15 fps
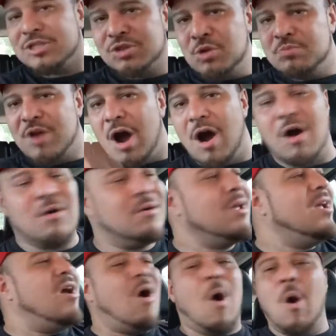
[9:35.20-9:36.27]
Snoop Dogg,
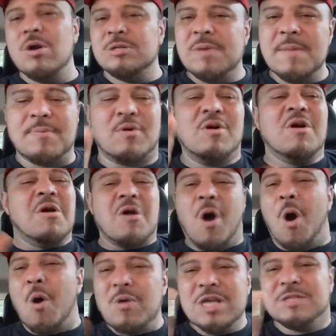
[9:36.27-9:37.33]
all these people,
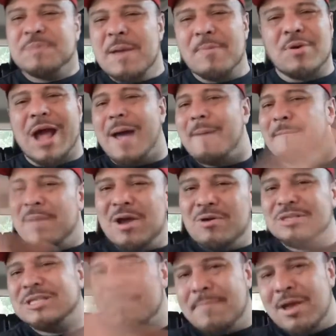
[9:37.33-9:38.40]
all these people got
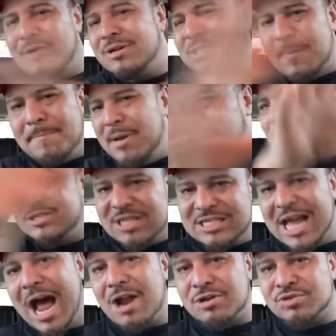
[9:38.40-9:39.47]
millions and millions and billions
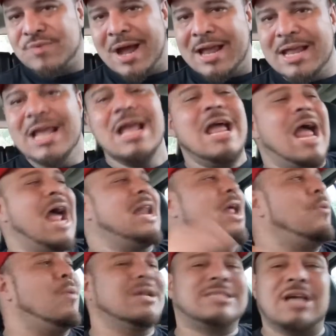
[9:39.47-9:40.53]
of dollars, right? And
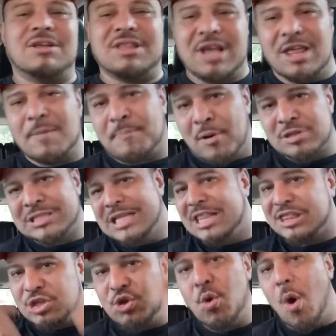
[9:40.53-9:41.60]
they want to tell the other person
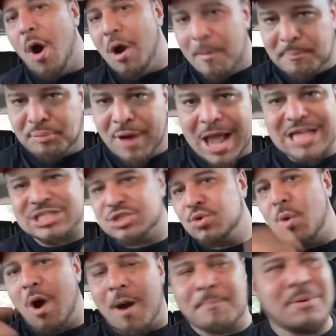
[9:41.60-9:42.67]
that you are oppressed,
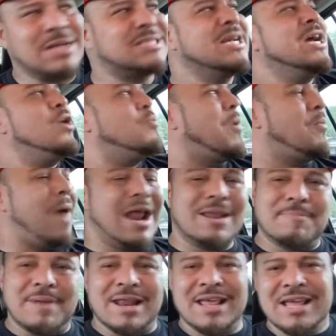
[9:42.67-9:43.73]
you are oppressed. Well,
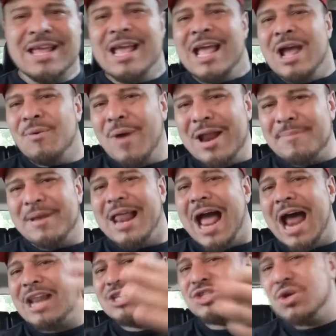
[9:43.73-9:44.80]
wait a minute. Hey, wait a minute.
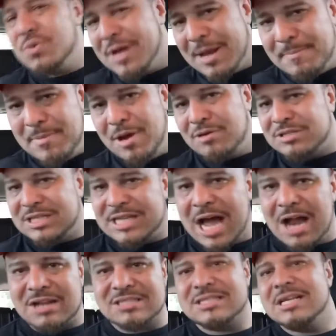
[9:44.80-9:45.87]
How did you get millions of
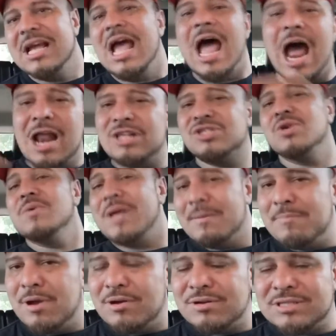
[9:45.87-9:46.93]
dollars? How did you
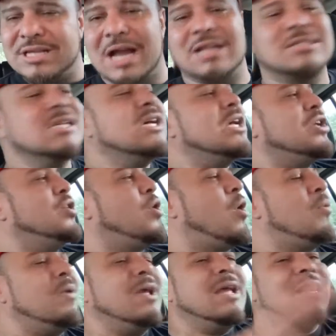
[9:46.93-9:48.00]
get millions of dollars? You
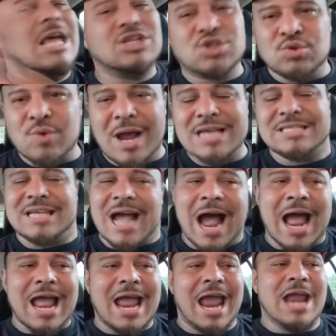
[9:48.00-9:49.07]
know, that's crazy.
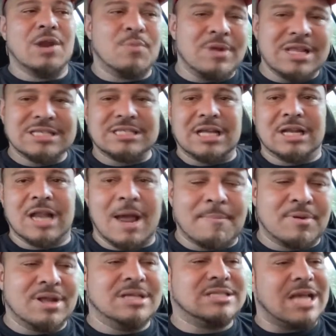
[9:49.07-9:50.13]
I hate it when these
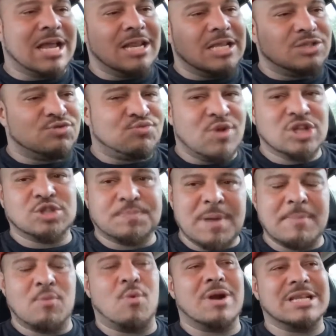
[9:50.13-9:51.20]
celebrities and these rich
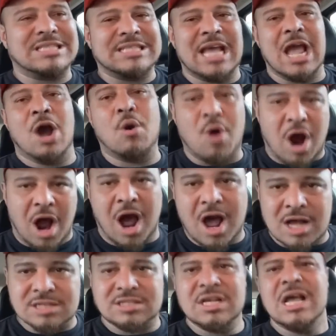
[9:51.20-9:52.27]
people want to tell
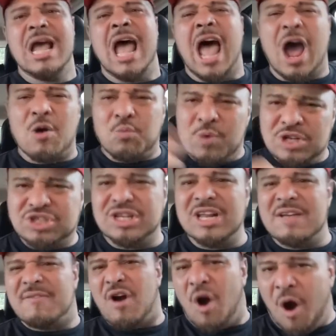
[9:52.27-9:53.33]
us how we should
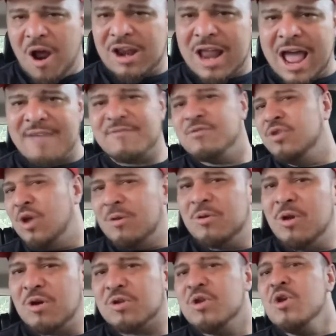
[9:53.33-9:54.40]
live our life. You know,
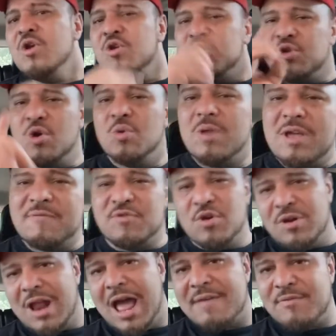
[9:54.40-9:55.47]
look, you live
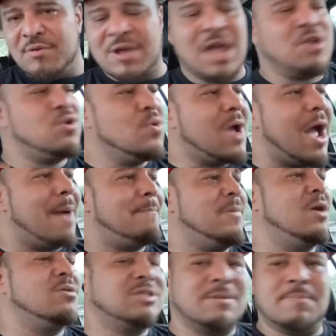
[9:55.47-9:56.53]
your life, okay? You got
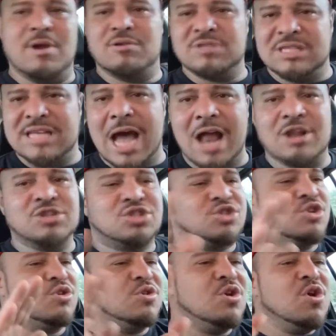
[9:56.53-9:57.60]
millions and millions of dollars.
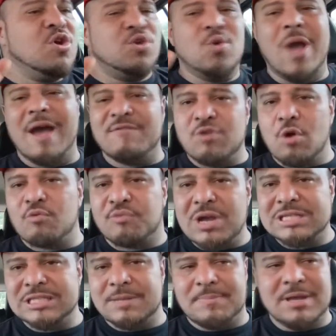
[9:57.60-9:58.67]
You you have no
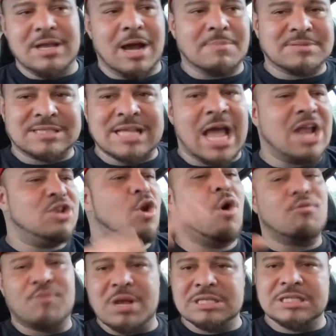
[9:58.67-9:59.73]
reason to be upset,
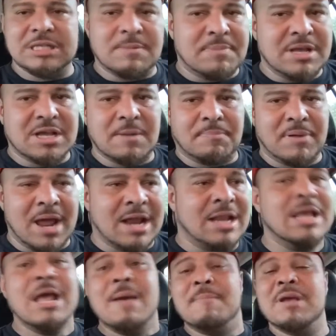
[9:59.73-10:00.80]
no reason to be
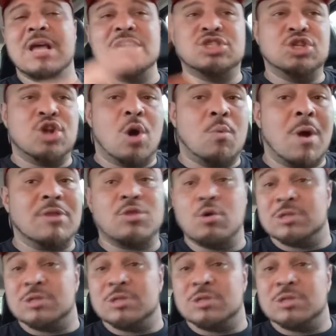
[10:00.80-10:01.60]
complaining because you know what?